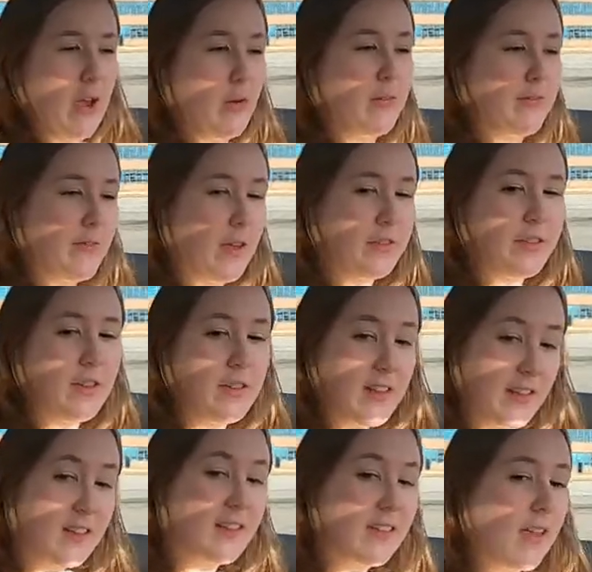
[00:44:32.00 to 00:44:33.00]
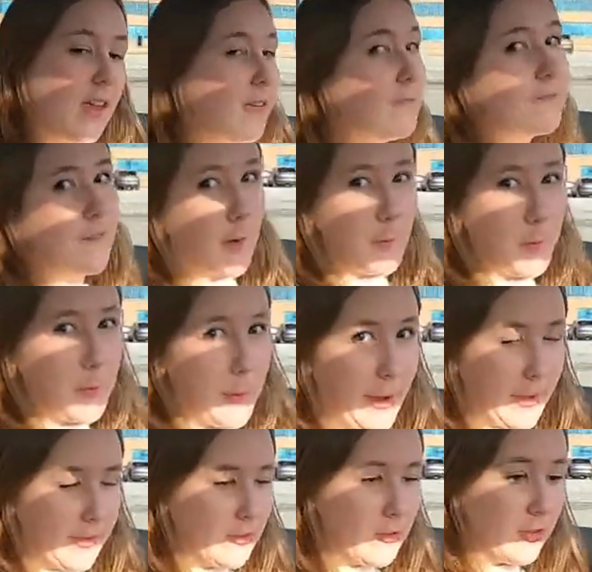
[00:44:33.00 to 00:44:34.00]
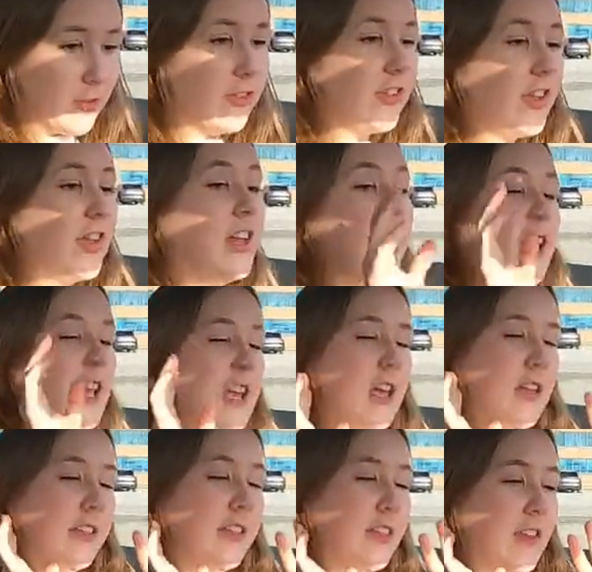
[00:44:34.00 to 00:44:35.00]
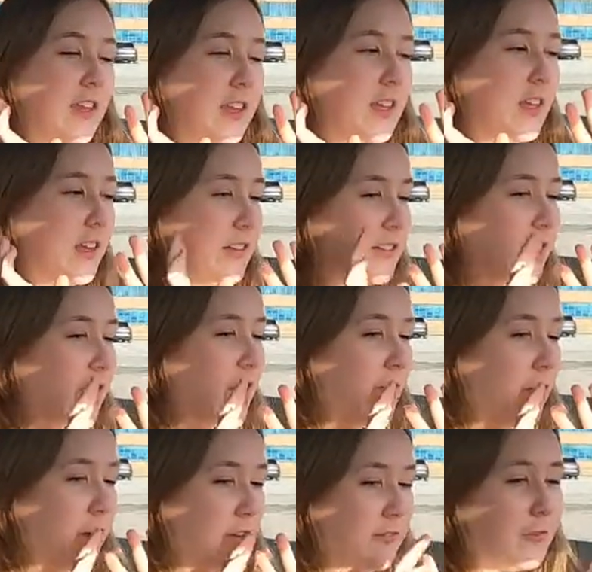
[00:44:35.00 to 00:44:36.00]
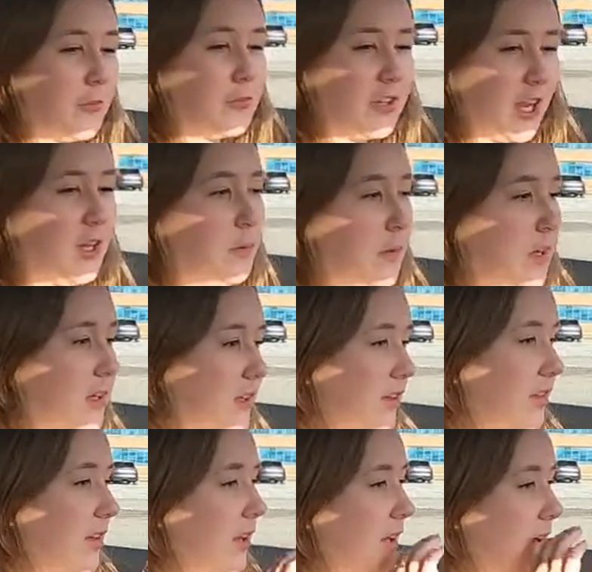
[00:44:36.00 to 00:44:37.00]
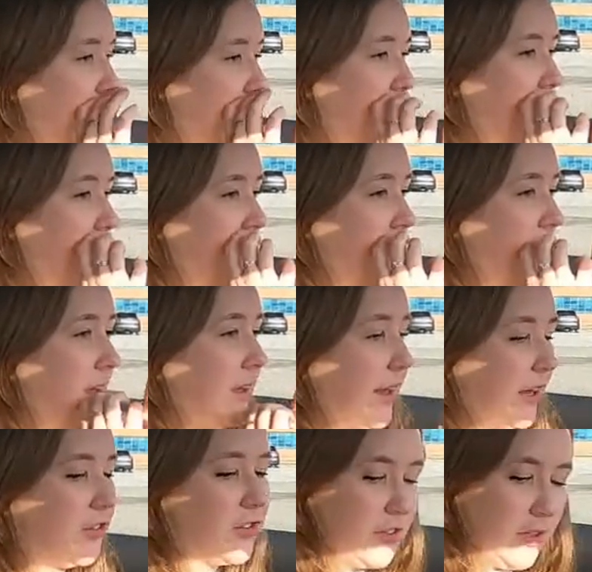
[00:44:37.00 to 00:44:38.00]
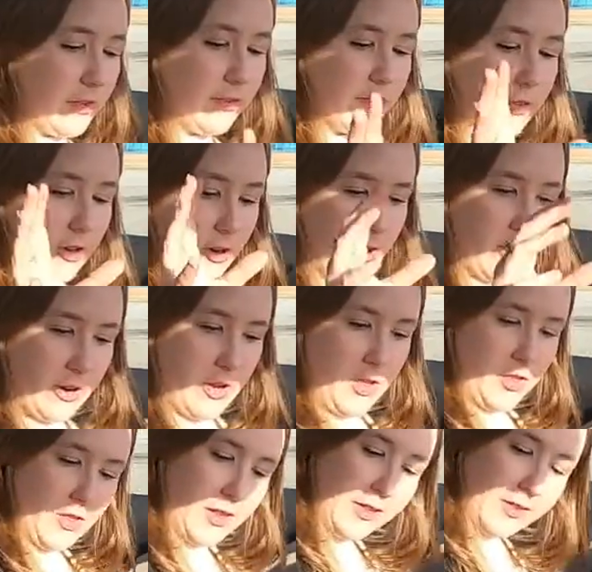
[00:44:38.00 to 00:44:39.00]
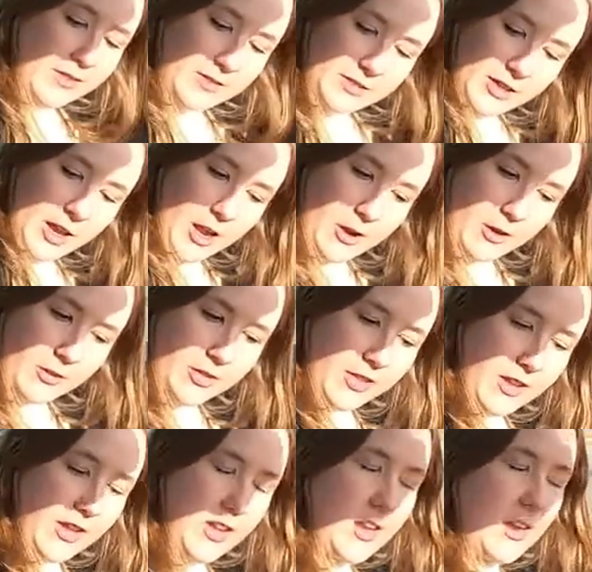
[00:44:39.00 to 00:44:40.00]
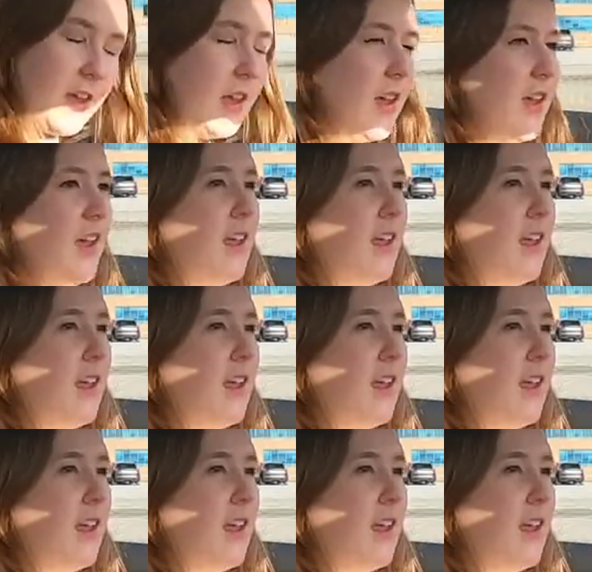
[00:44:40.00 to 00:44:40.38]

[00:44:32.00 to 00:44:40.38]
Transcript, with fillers: how it felt on the inside from the passenger seat, the entire infotainment, the gauge cluster, this entire thing